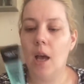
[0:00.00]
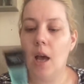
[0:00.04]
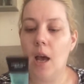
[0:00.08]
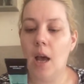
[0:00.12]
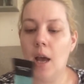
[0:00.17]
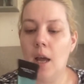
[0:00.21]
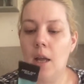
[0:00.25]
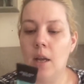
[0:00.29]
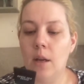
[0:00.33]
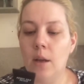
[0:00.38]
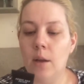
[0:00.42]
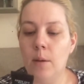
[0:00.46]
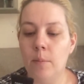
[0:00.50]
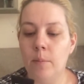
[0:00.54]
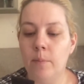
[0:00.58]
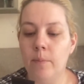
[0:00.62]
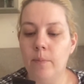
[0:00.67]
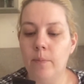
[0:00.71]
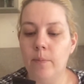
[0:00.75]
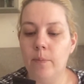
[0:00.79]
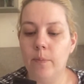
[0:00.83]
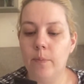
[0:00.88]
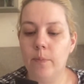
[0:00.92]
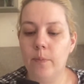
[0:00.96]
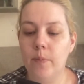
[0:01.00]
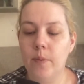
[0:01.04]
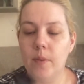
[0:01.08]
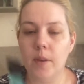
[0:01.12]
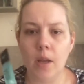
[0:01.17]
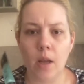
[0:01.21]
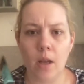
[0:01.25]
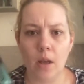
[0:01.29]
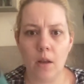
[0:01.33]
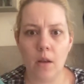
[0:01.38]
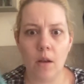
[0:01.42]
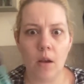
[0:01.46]
And
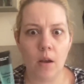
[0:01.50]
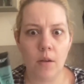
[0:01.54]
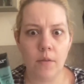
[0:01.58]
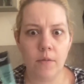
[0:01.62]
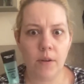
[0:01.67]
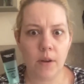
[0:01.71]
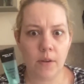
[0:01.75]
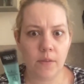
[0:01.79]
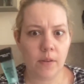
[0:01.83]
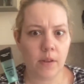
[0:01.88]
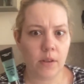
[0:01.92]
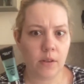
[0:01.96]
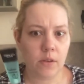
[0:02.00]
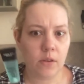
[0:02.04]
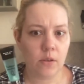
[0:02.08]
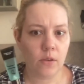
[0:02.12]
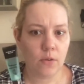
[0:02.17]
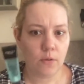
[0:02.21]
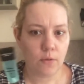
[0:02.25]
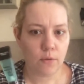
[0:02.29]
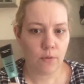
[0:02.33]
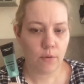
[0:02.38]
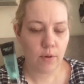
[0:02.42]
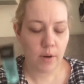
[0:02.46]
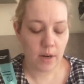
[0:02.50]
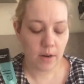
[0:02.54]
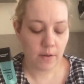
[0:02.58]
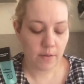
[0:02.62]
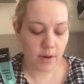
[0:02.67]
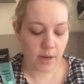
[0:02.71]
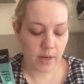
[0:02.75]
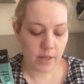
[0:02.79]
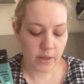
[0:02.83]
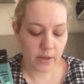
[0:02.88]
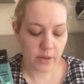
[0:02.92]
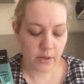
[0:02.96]
yeah, I found this is really,
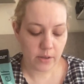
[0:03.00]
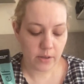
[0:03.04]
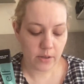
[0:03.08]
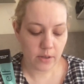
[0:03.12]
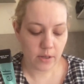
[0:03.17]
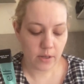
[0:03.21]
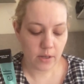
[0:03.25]
really good.